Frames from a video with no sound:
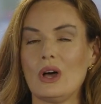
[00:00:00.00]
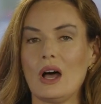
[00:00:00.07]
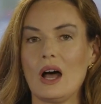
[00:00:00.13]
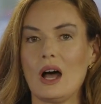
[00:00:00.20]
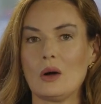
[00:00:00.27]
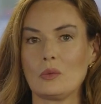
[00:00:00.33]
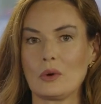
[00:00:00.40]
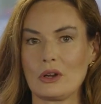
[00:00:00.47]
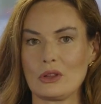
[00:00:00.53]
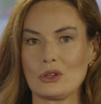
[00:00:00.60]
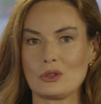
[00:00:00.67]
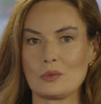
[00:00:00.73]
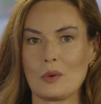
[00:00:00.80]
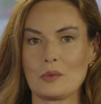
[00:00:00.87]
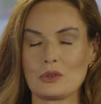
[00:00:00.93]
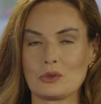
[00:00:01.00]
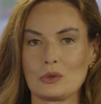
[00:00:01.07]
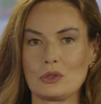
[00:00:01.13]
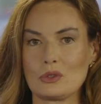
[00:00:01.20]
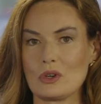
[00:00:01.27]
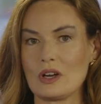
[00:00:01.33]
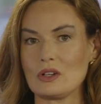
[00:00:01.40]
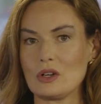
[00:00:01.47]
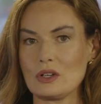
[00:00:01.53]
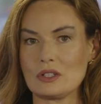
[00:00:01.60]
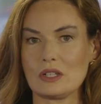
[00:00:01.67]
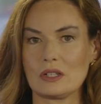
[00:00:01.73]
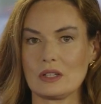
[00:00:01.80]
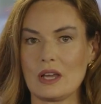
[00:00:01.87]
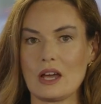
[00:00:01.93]
one of those moments where you're trying not
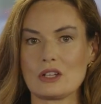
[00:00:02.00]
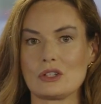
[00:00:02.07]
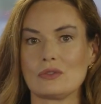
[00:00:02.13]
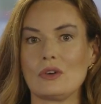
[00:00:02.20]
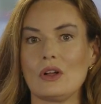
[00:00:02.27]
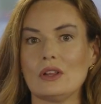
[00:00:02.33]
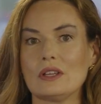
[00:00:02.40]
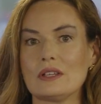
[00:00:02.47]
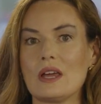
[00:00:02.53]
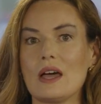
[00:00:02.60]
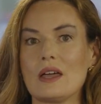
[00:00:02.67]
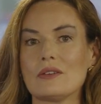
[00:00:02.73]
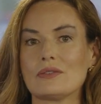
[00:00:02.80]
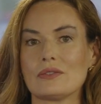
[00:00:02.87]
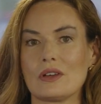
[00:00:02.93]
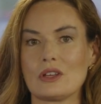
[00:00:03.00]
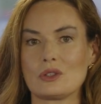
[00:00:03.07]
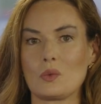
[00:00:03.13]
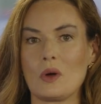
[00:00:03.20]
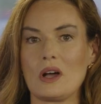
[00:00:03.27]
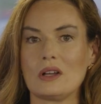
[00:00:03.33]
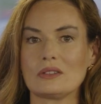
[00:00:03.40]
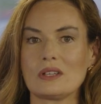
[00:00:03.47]
to catch a falling knife as well.